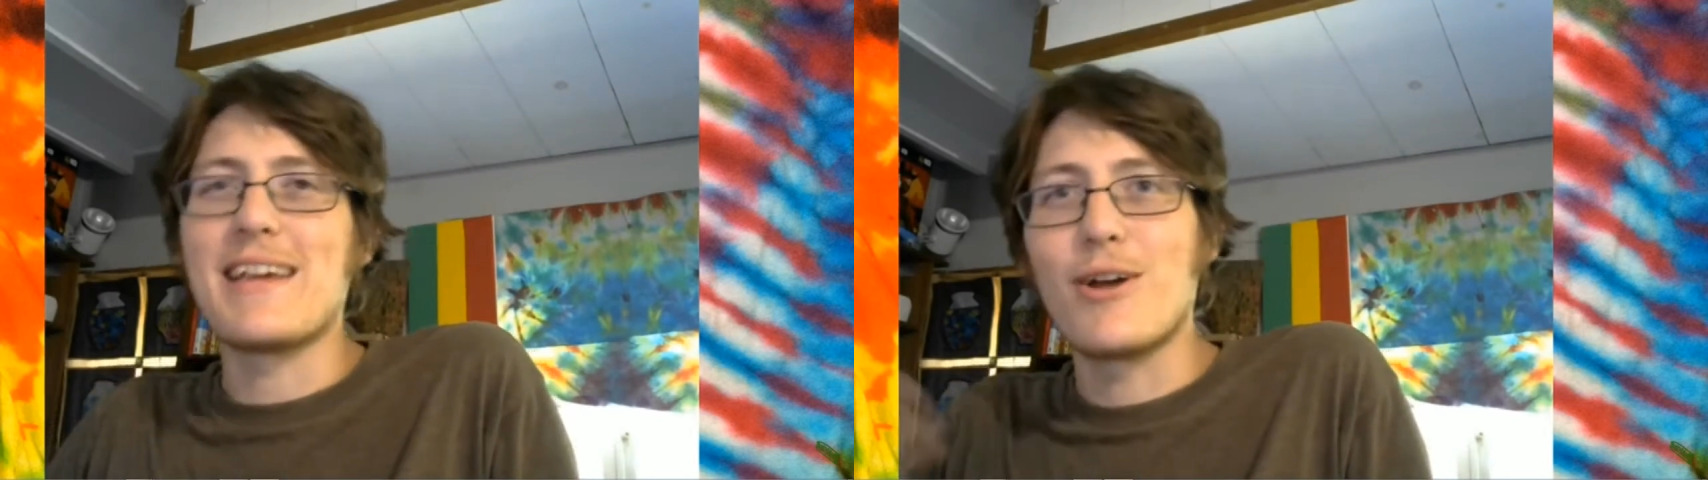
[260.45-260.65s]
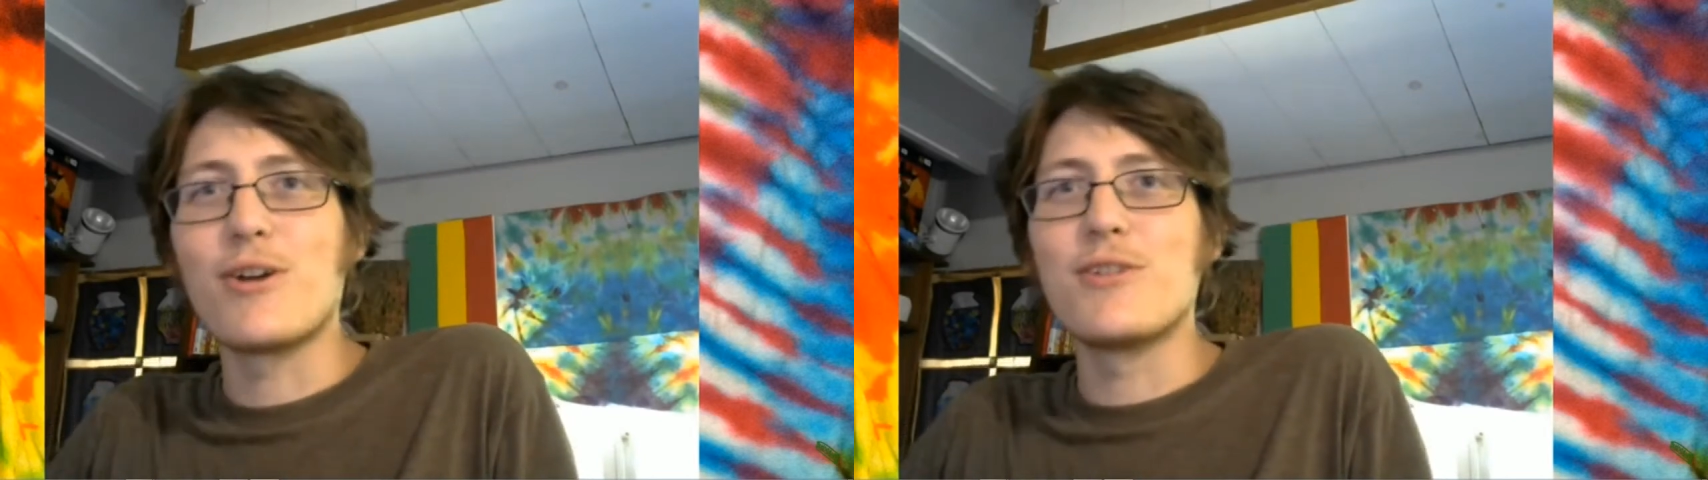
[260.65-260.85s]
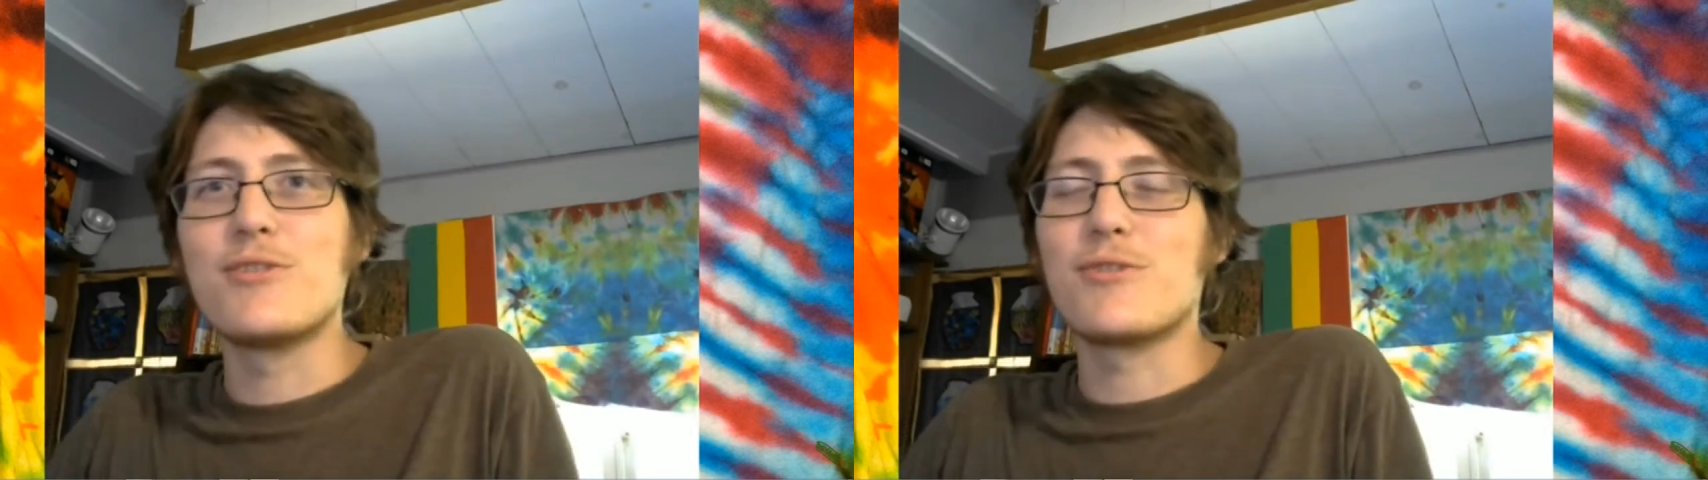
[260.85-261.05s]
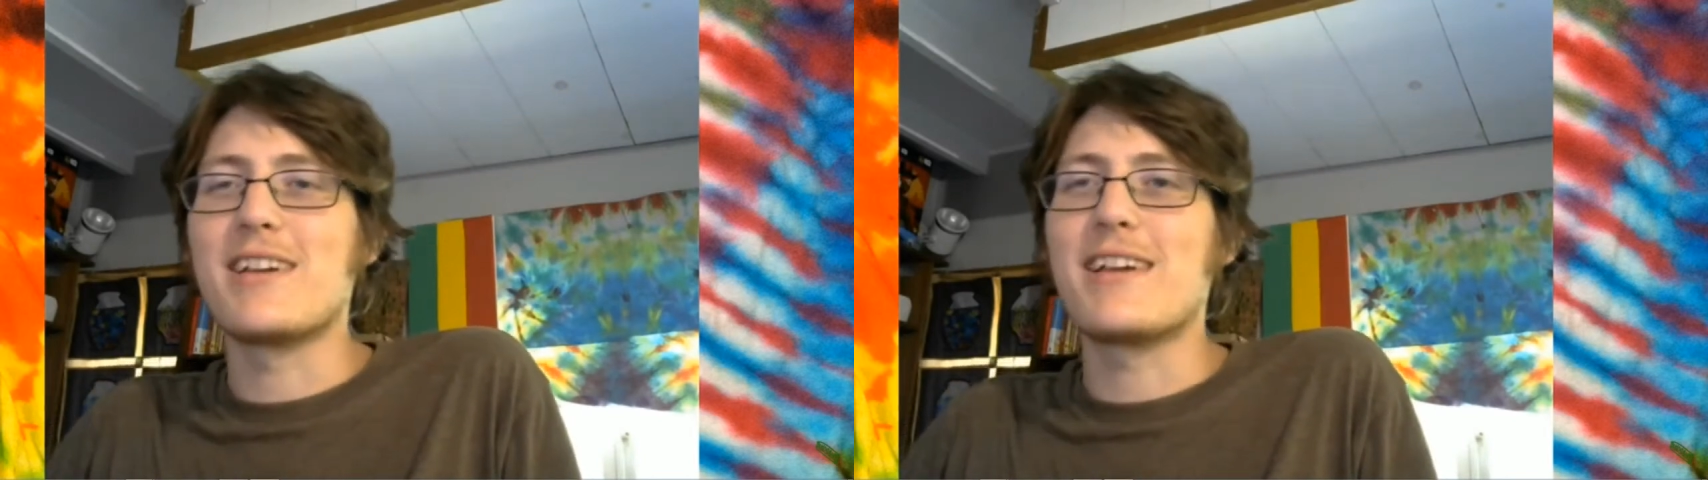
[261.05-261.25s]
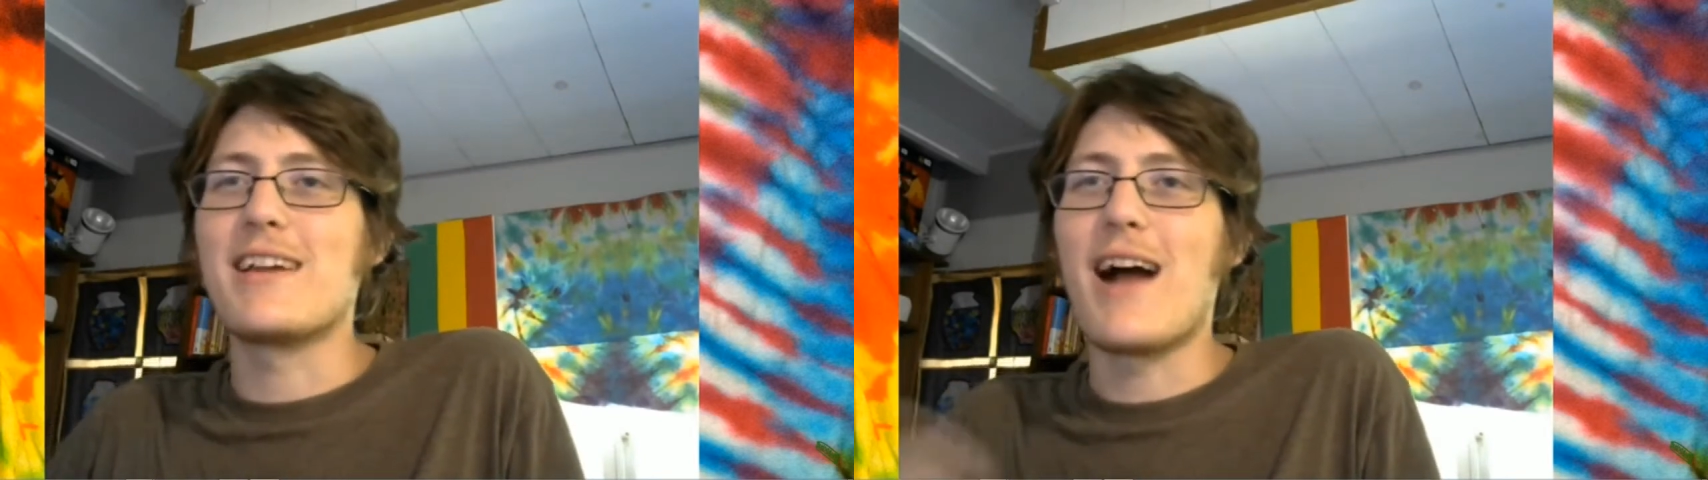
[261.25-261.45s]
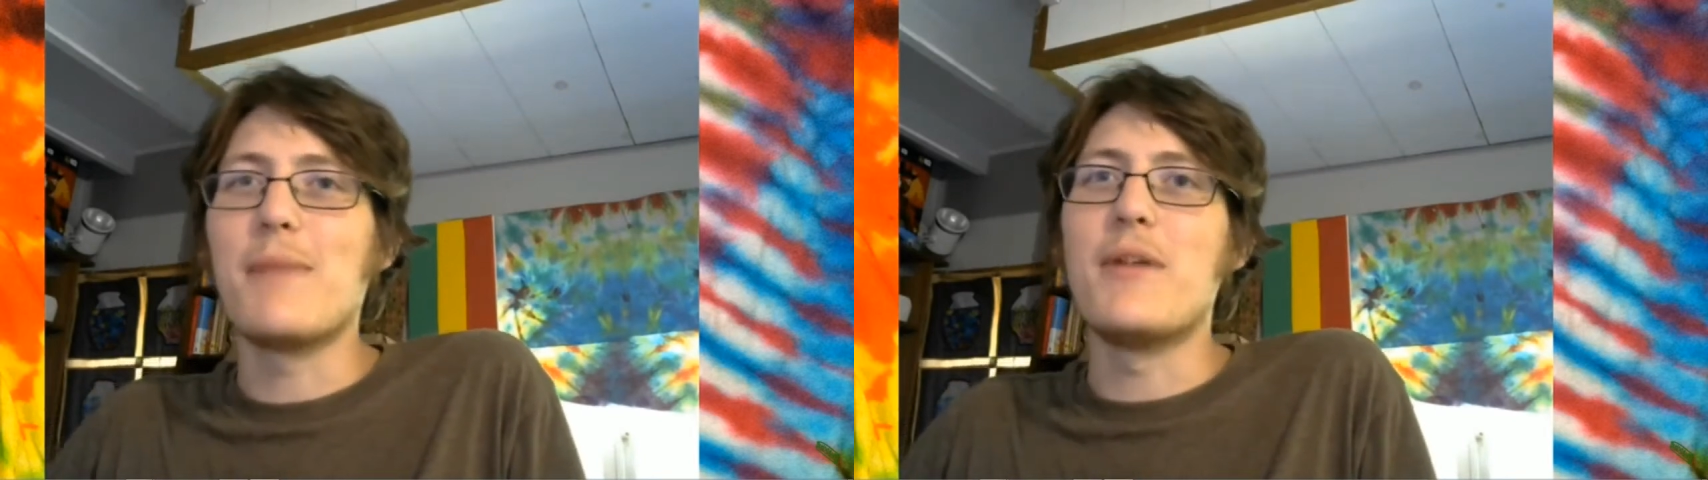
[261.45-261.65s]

her drink and I'm